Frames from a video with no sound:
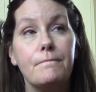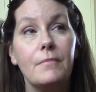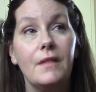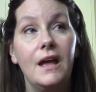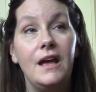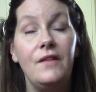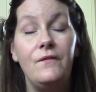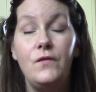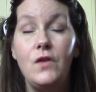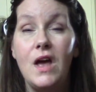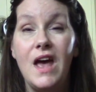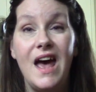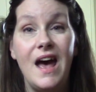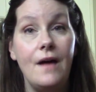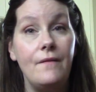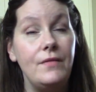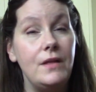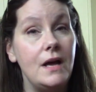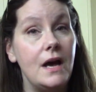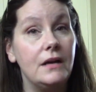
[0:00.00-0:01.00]
if you
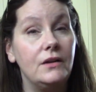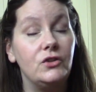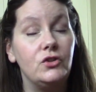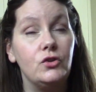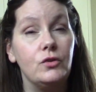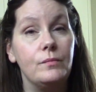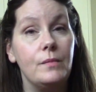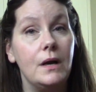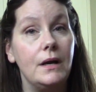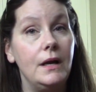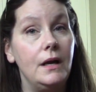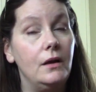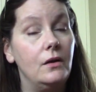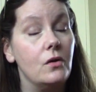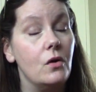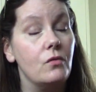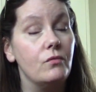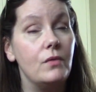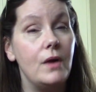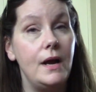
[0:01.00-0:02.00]
have the extra money,
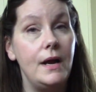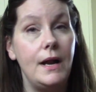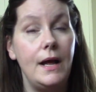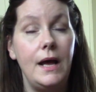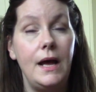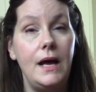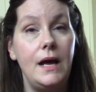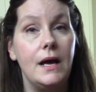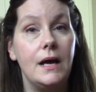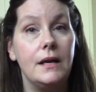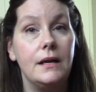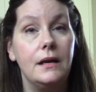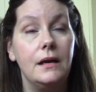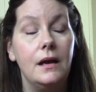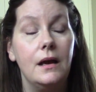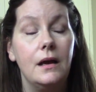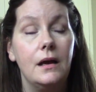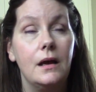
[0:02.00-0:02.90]
go right ahead.